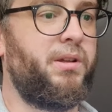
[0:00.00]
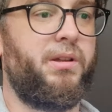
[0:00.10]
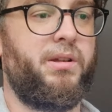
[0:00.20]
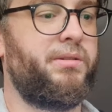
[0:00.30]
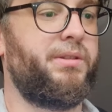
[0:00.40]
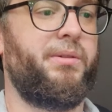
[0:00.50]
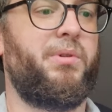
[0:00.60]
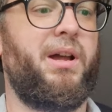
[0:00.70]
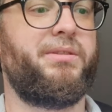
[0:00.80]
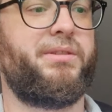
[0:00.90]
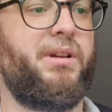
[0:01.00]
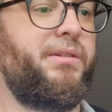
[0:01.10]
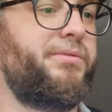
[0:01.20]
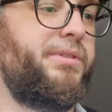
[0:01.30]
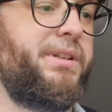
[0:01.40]
Uh, I uh, don't know what else.
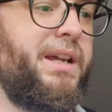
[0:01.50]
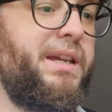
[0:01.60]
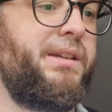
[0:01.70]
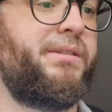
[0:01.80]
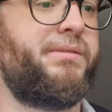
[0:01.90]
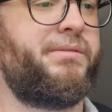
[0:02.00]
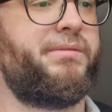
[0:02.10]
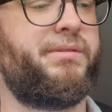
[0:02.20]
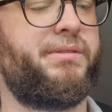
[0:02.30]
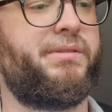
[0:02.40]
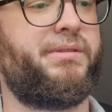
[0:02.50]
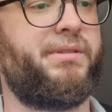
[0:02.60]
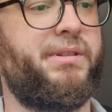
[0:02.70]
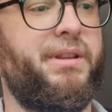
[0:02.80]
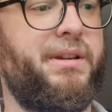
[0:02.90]
Art for a day.
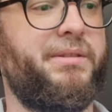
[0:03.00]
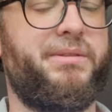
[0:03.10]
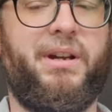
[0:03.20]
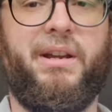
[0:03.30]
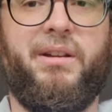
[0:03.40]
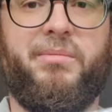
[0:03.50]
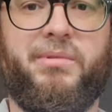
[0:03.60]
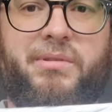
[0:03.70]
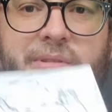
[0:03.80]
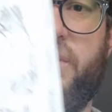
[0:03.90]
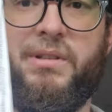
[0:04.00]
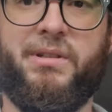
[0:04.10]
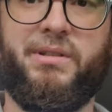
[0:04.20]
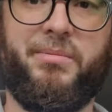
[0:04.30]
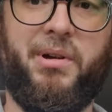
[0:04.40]
And then I'll tie it up
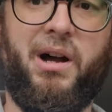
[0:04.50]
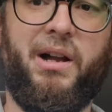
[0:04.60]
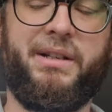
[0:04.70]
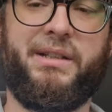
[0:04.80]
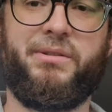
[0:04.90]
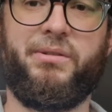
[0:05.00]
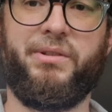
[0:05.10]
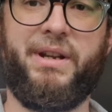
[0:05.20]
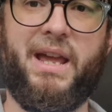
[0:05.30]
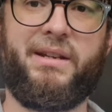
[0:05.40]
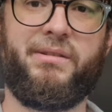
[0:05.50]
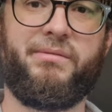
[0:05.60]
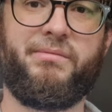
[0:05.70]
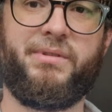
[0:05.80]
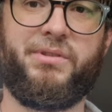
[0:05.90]
some art I did called Ned.
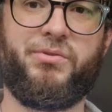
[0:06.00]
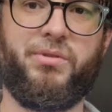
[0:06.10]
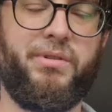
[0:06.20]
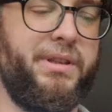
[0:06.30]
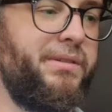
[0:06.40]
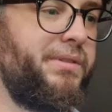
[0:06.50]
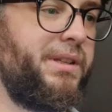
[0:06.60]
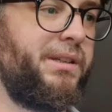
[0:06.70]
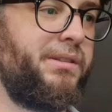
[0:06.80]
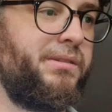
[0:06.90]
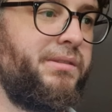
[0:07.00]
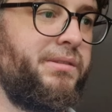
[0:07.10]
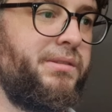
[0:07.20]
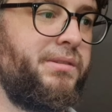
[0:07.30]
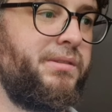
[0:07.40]
It's a drawing the other day.
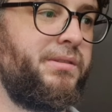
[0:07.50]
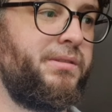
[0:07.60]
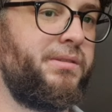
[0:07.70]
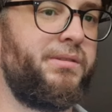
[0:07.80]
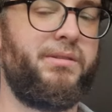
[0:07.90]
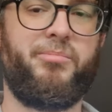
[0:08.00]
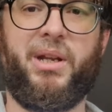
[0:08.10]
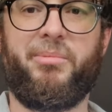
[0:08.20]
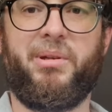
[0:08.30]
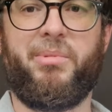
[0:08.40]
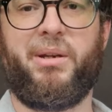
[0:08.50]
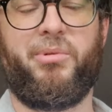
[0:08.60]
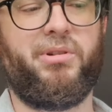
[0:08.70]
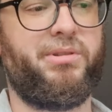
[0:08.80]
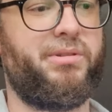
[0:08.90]
Bada bing, bada
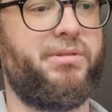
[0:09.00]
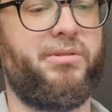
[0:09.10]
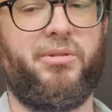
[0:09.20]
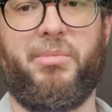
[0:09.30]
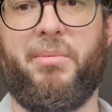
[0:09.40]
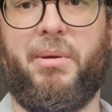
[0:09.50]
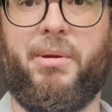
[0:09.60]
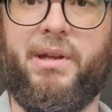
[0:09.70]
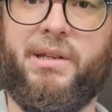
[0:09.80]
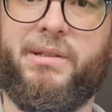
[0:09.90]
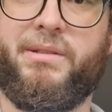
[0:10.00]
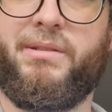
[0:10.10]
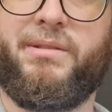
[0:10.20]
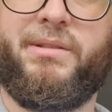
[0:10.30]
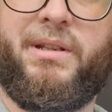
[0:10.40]
bosh. Bye bye.
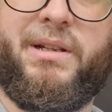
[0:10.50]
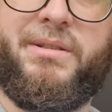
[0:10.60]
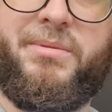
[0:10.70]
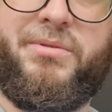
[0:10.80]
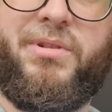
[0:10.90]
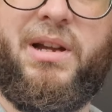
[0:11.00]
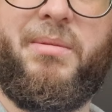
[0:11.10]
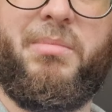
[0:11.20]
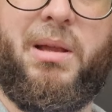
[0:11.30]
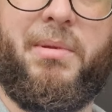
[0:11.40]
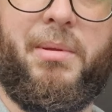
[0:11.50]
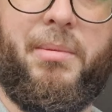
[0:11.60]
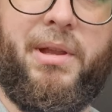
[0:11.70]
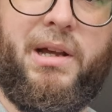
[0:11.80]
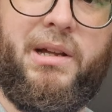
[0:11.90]
Like and subscribe. Blah blah blah
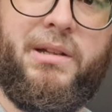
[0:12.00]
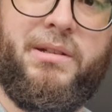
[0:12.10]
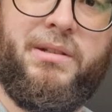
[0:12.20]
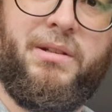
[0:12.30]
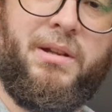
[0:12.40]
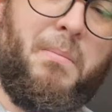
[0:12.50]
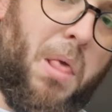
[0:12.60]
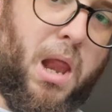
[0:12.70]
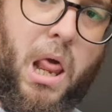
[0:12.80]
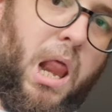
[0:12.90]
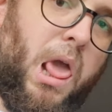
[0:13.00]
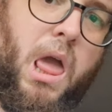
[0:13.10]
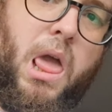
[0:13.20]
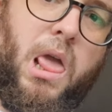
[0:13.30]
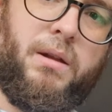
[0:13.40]
blah. Blah blah
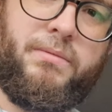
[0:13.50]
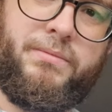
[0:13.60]
blah.